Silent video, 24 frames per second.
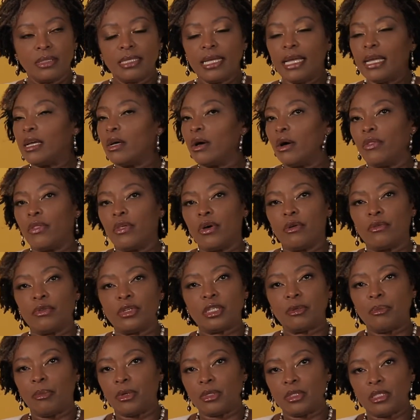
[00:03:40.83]
take other
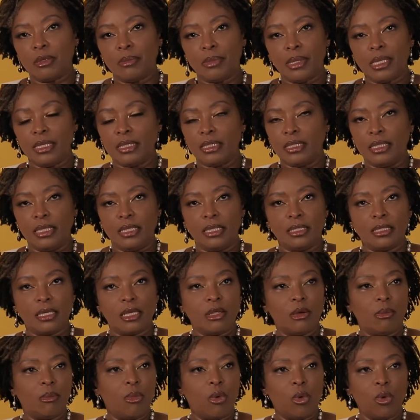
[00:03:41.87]
responsibilities,
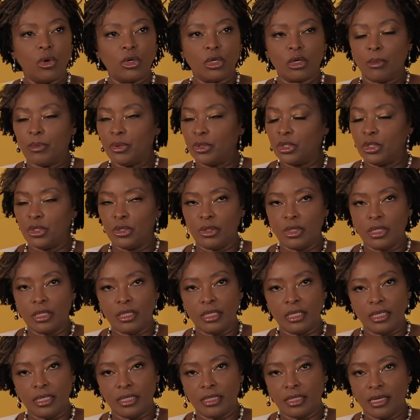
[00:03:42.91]
other board
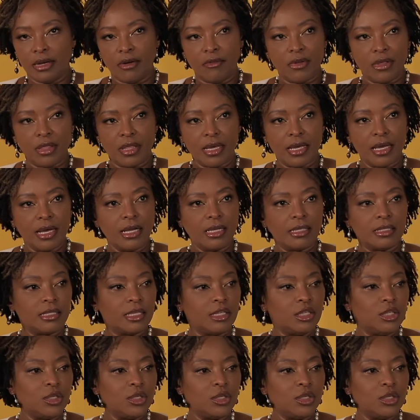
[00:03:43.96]
opportunities and everything else.